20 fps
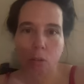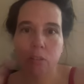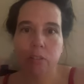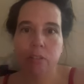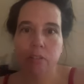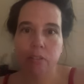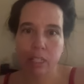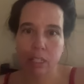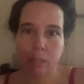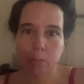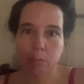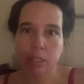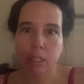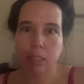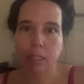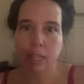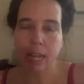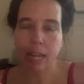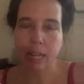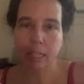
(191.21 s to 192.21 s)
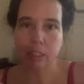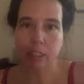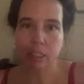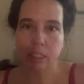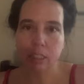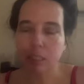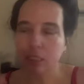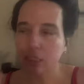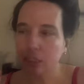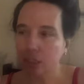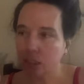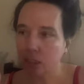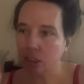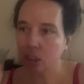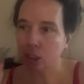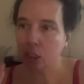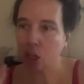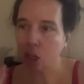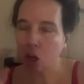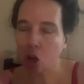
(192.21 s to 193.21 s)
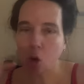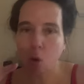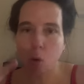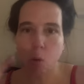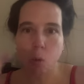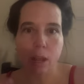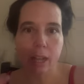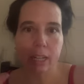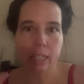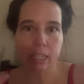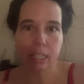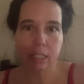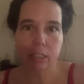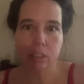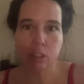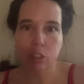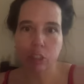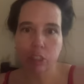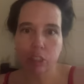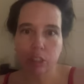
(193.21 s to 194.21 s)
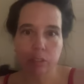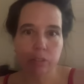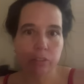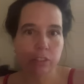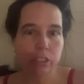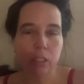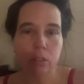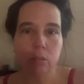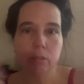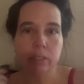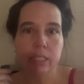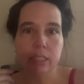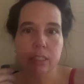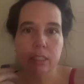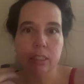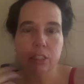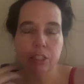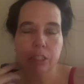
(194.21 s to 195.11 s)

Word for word: family that just is so against you for no reason,